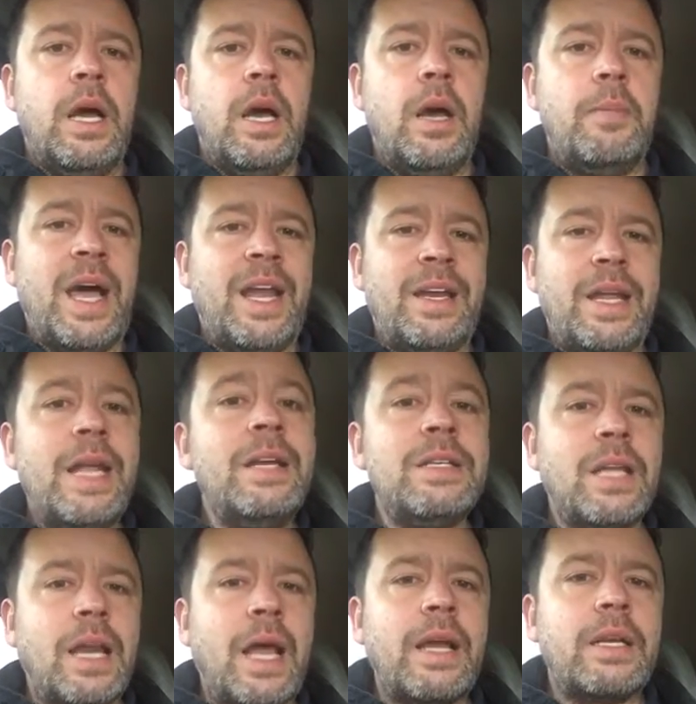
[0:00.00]
and
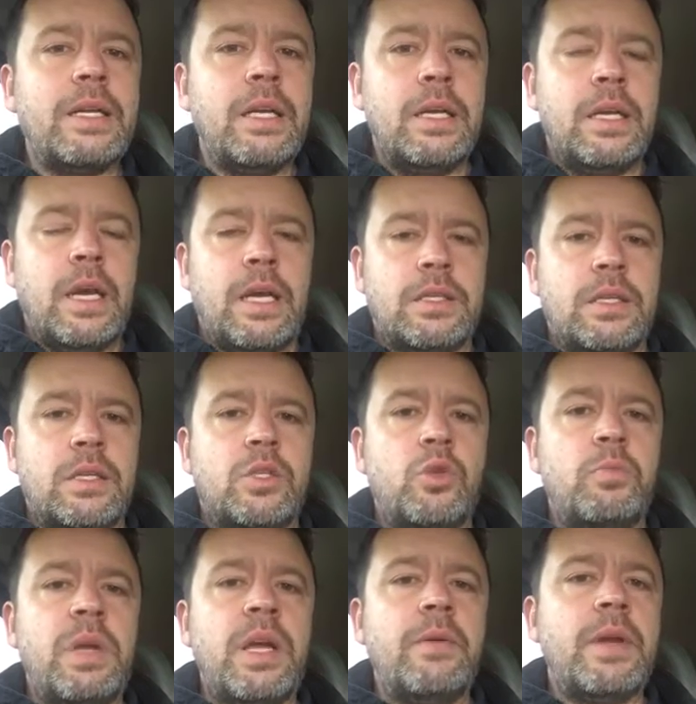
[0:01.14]
intellect as a
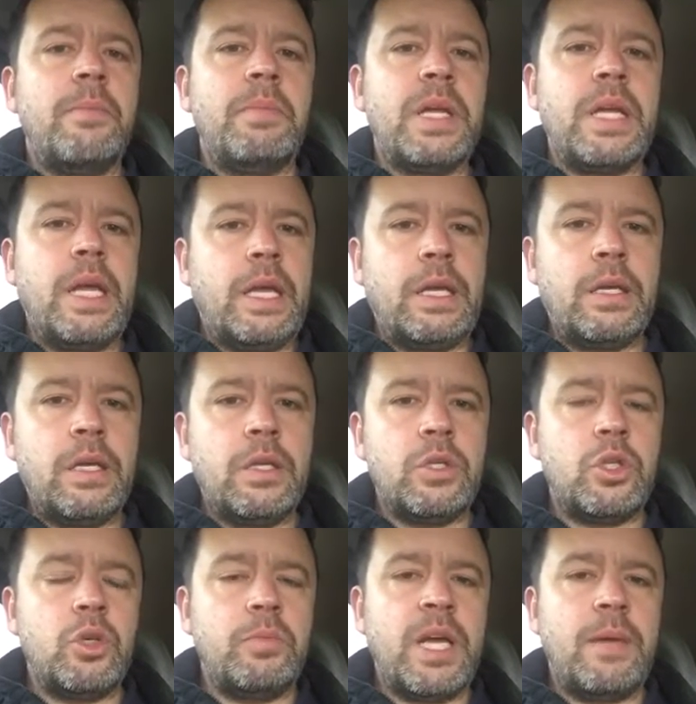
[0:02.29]
superior being
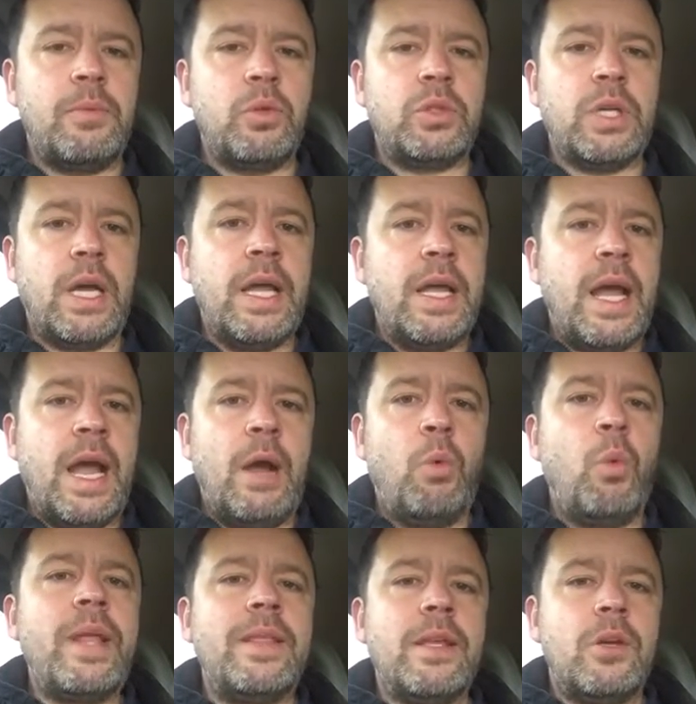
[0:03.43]
to be able to
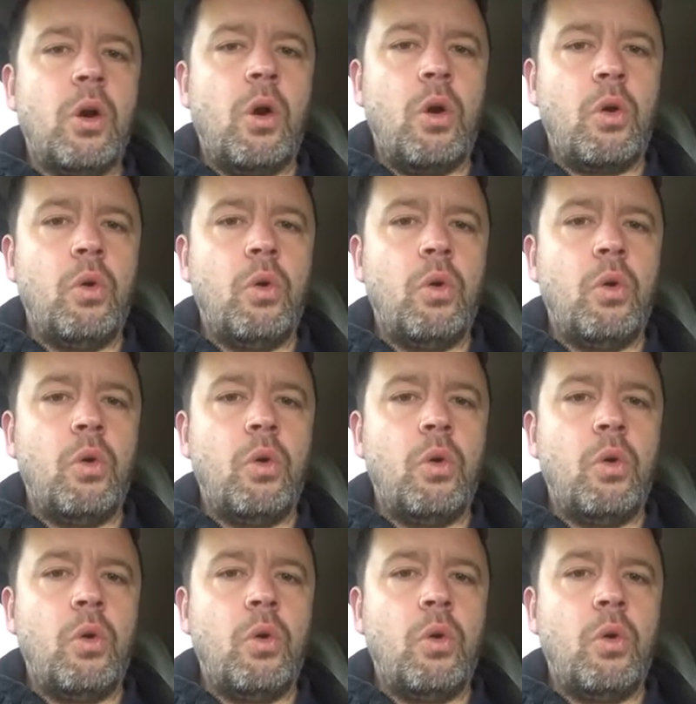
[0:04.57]
outwit the dog,